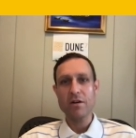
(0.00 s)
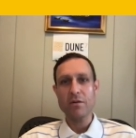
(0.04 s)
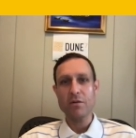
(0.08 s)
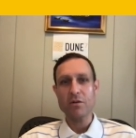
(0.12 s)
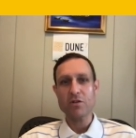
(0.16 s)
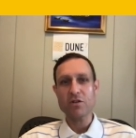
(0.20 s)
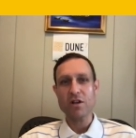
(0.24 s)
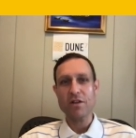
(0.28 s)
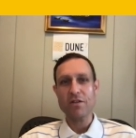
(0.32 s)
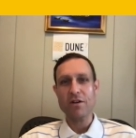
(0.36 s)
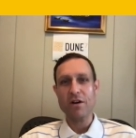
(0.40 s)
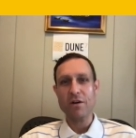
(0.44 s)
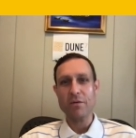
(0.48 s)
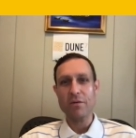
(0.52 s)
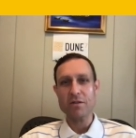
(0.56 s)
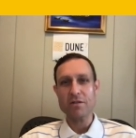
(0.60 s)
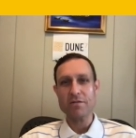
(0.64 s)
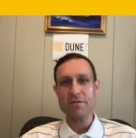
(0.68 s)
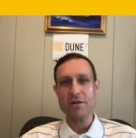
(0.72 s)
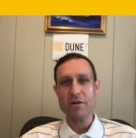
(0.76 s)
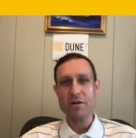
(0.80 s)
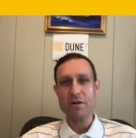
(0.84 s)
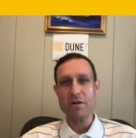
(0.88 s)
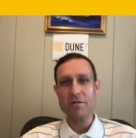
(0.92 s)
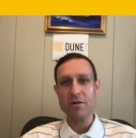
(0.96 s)
which I thought was
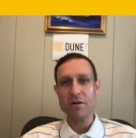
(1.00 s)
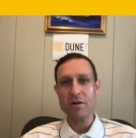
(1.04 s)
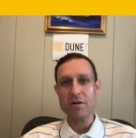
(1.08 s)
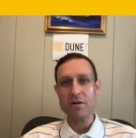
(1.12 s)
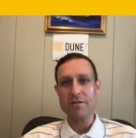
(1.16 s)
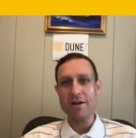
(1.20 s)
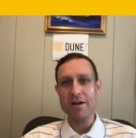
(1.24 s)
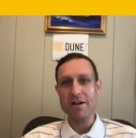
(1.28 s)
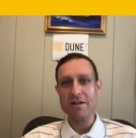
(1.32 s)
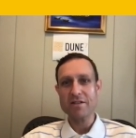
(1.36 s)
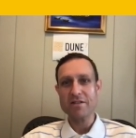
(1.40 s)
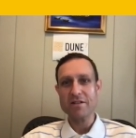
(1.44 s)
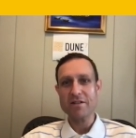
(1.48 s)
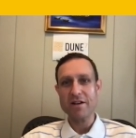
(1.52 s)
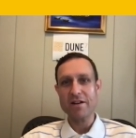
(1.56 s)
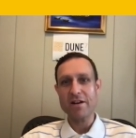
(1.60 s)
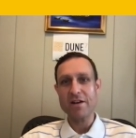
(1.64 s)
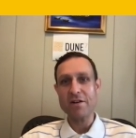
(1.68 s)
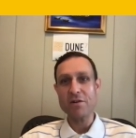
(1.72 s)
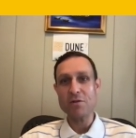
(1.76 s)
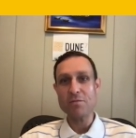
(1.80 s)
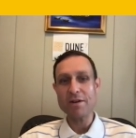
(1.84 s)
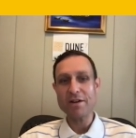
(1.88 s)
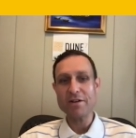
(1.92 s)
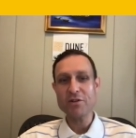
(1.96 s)
very, very fascinating.
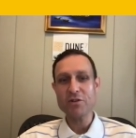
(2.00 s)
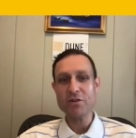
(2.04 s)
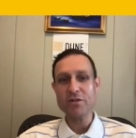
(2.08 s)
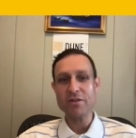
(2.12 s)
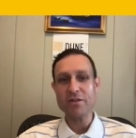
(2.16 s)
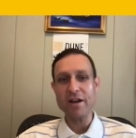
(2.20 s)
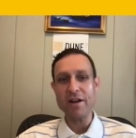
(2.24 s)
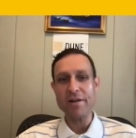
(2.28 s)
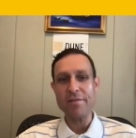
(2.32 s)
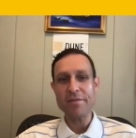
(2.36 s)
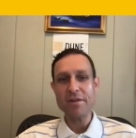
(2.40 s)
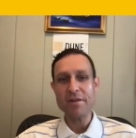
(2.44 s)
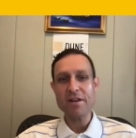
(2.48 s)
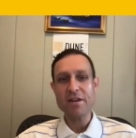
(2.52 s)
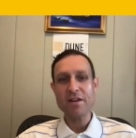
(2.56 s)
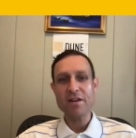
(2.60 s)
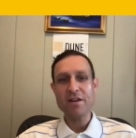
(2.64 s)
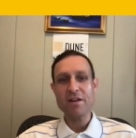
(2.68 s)
And you mentioned that